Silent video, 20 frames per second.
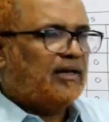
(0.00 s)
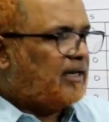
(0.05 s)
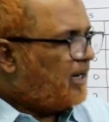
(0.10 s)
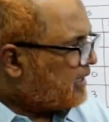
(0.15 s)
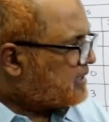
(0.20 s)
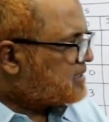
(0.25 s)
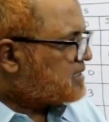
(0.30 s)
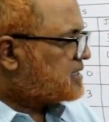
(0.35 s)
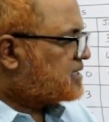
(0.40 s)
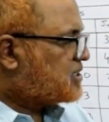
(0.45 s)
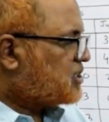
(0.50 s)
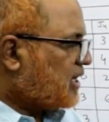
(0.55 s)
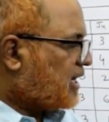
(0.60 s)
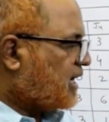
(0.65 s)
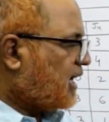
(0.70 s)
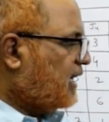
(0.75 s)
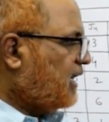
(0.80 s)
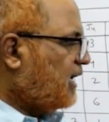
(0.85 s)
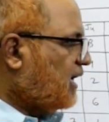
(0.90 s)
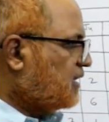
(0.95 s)
Next,
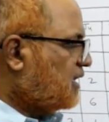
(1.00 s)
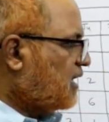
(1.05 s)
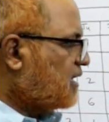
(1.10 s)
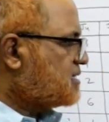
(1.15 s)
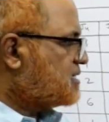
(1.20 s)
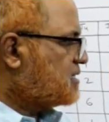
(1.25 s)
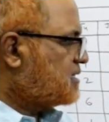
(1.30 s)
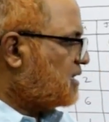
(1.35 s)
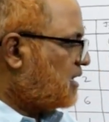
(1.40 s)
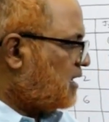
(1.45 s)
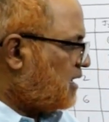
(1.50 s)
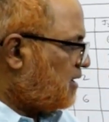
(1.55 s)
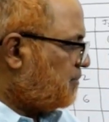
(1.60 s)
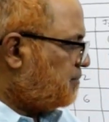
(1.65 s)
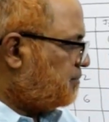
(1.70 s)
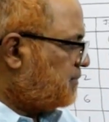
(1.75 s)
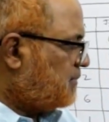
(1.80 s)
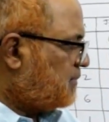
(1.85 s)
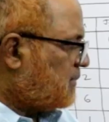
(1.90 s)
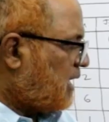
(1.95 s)
check any other
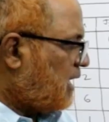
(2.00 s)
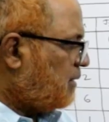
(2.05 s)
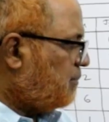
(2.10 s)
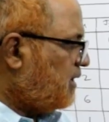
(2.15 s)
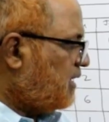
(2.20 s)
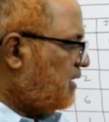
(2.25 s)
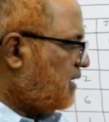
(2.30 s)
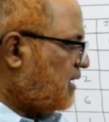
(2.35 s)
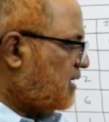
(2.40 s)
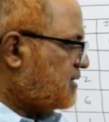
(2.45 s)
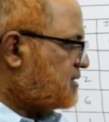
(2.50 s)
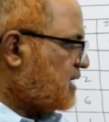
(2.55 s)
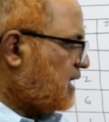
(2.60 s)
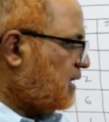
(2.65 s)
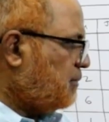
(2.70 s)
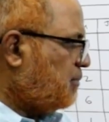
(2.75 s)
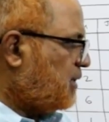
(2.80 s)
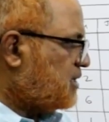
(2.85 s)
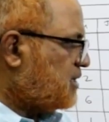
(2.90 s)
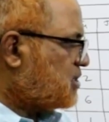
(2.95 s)

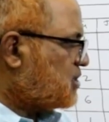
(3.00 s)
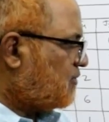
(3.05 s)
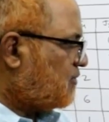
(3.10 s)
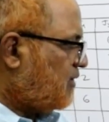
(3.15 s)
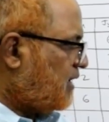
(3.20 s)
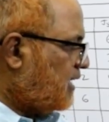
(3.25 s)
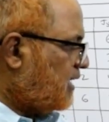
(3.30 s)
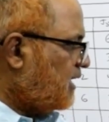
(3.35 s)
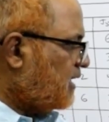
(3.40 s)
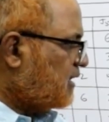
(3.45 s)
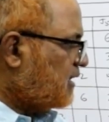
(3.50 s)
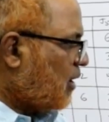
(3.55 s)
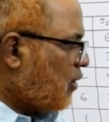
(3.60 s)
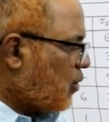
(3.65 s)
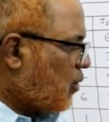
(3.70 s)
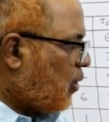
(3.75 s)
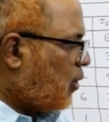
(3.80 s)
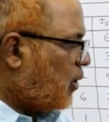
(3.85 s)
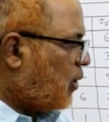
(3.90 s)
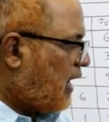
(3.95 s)
assignment, any
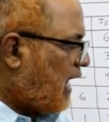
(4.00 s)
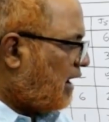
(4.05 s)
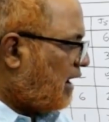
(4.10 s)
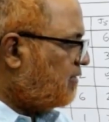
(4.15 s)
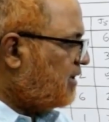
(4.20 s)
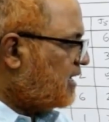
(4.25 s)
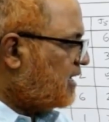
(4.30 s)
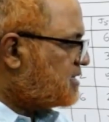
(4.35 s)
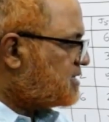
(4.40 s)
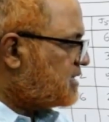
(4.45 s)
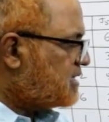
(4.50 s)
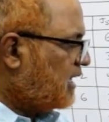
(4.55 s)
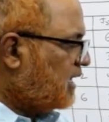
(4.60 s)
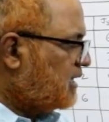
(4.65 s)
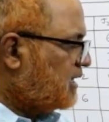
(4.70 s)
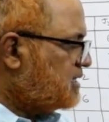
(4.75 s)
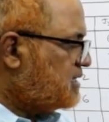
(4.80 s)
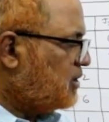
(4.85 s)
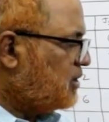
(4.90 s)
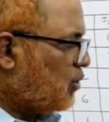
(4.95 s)
other row having a
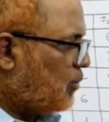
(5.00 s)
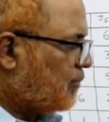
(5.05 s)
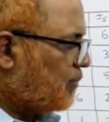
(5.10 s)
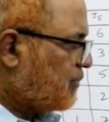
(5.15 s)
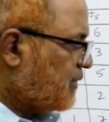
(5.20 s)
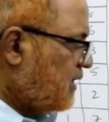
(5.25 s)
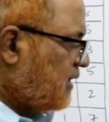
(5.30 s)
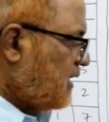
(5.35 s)
single zero.